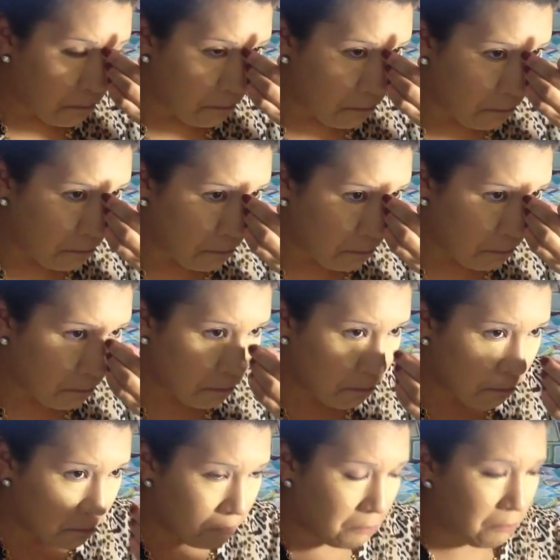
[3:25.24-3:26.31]
I found a
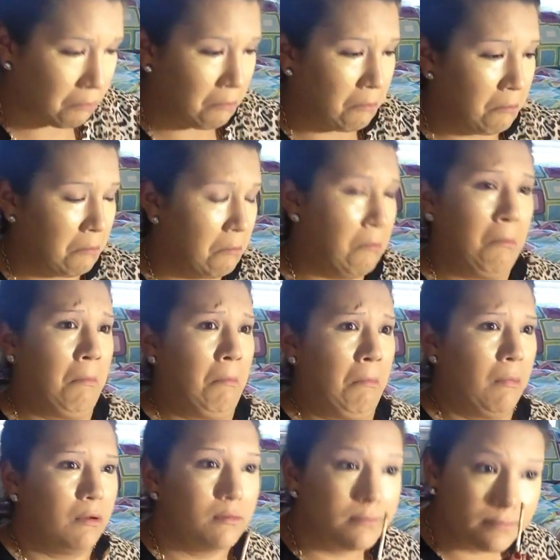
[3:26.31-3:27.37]
bristle from the
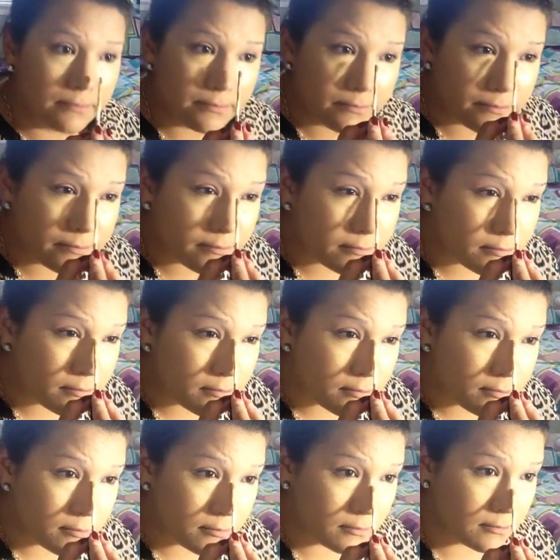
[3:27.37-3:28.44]
Flat Top
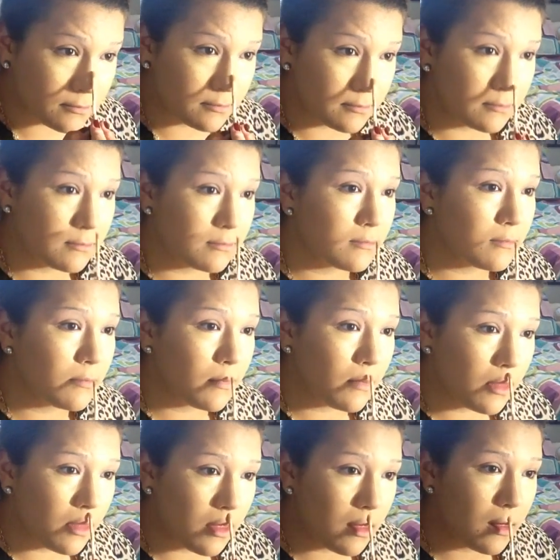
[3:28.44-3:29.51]
Kabuki on my face,
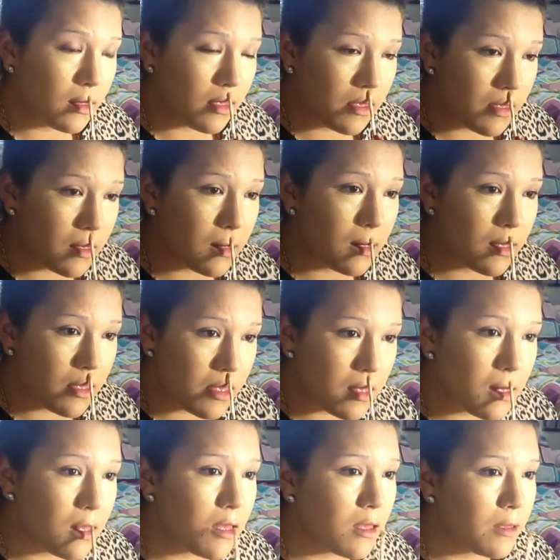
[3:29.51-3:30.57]
which explains that
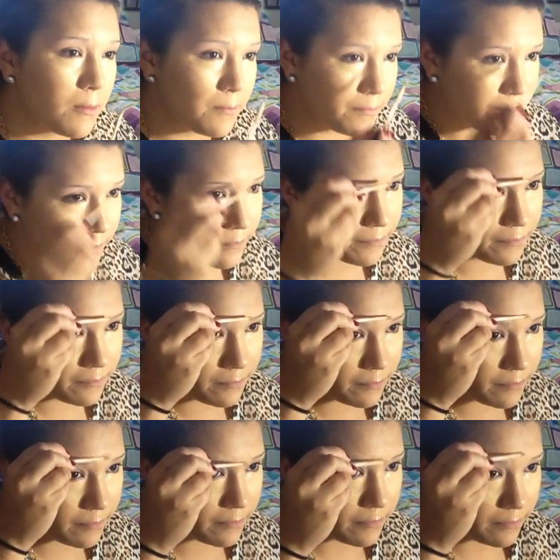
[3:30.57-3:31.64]
lovely facial
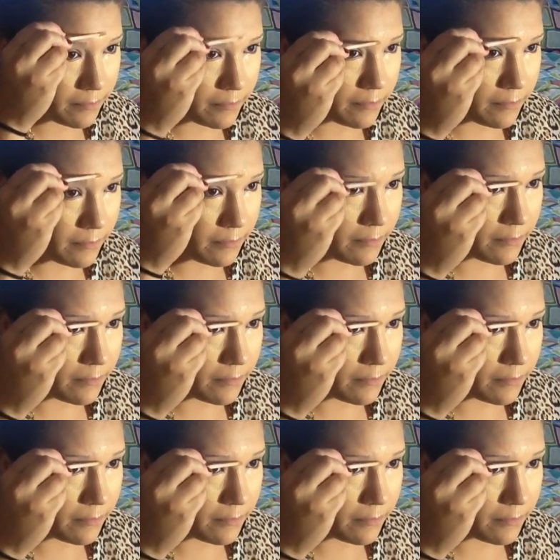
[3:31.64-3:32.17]
expression.